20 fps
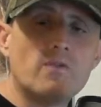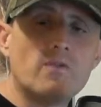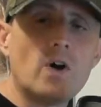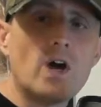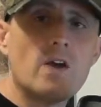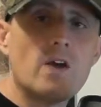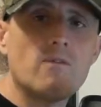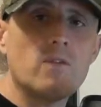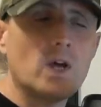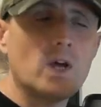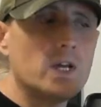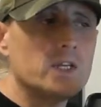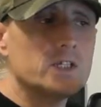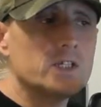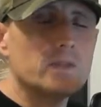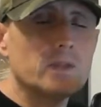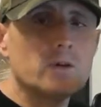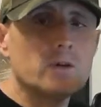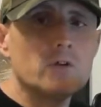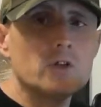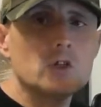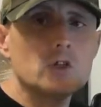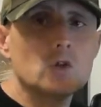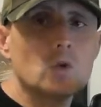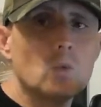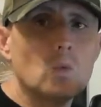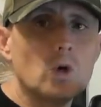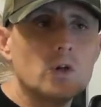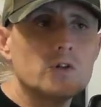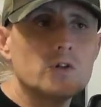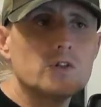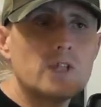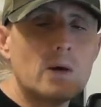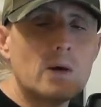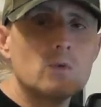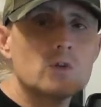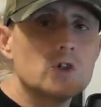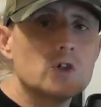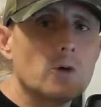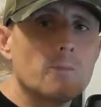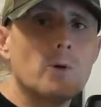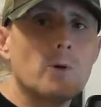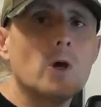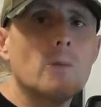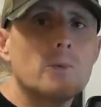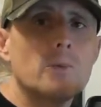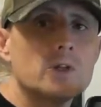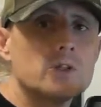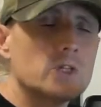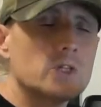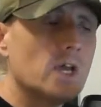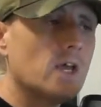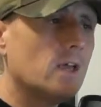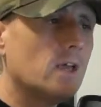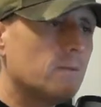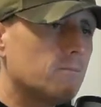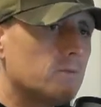the fireflies in the original one. That was her purpose.